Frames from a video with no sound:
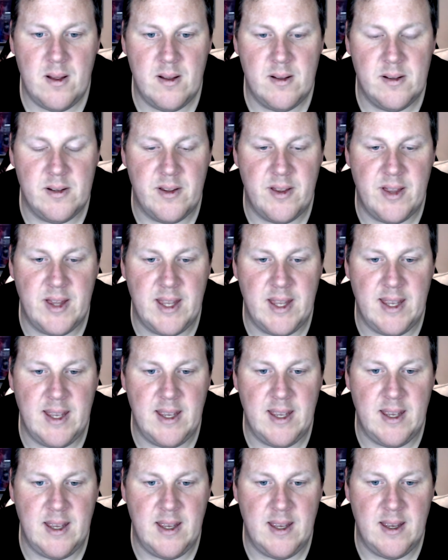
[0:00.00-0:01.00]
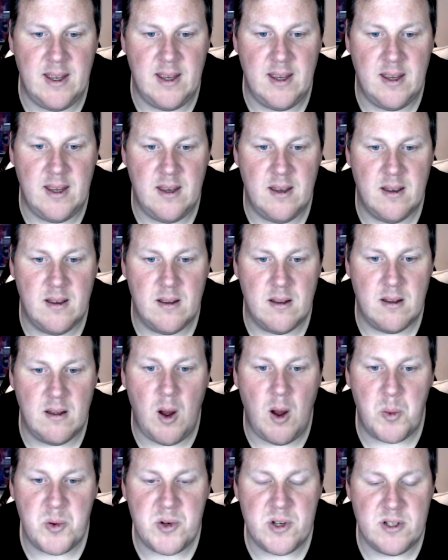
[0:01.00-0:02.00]
The
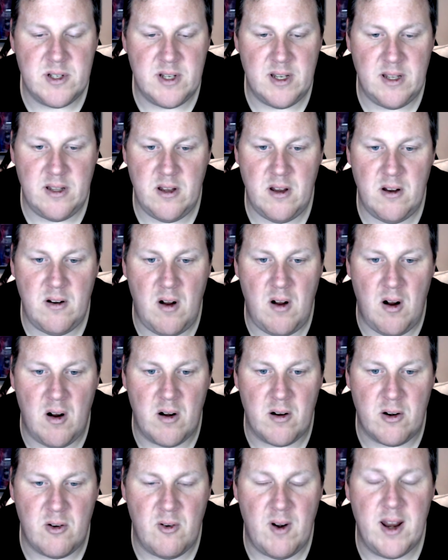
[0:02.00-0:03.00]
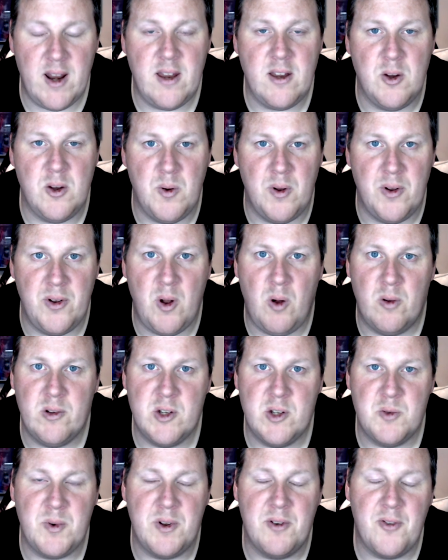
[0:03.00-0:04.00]
options in there are great. You will
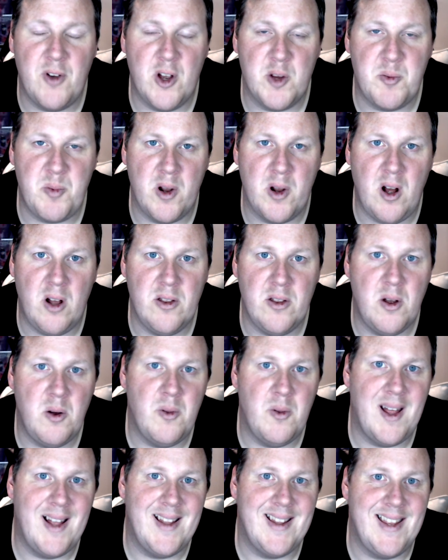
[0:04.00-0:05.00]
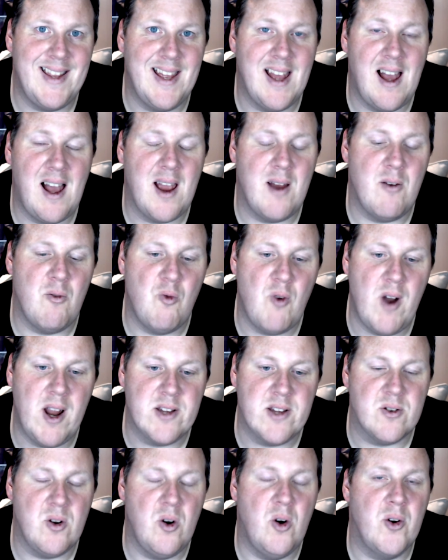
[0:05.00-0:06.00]
notice when you first put it on though that the higher
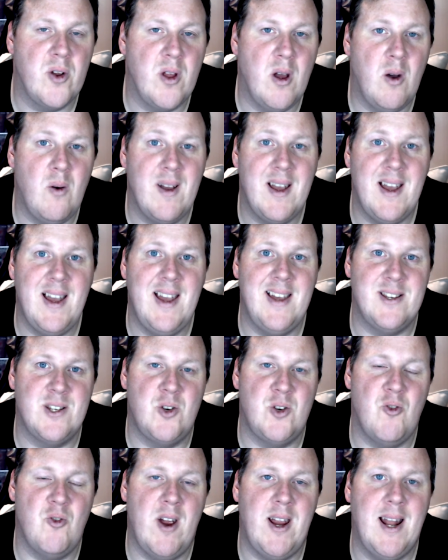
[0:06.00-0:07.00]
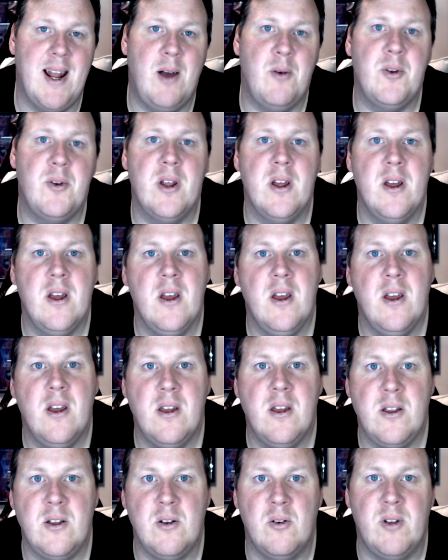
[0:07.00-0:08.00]
res audio is grayed out.
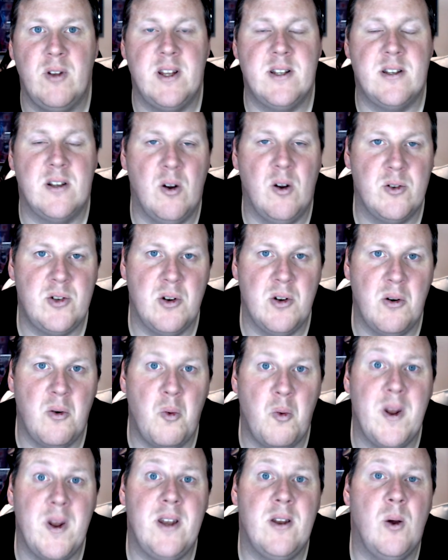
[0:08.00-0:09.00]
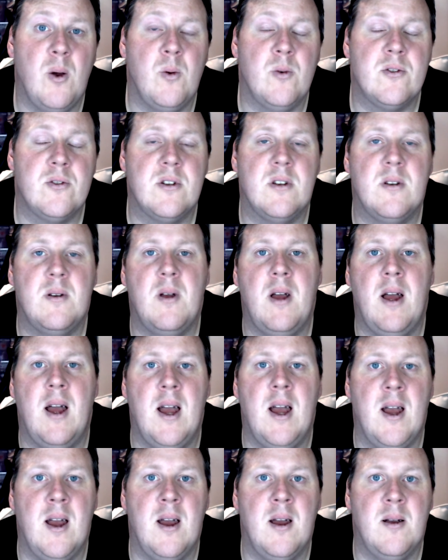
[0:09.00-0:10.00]
You'll need to go to your Windows
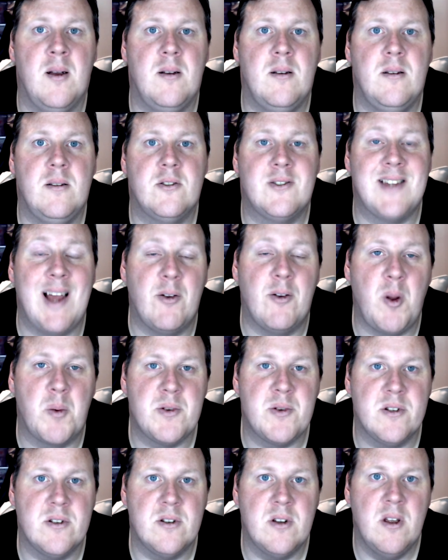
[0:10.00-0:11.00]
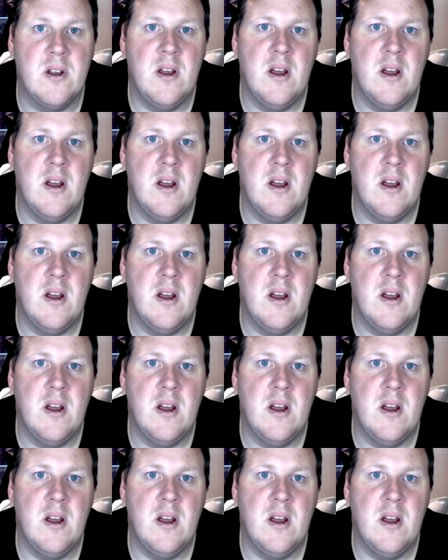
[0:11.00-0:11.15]
sound options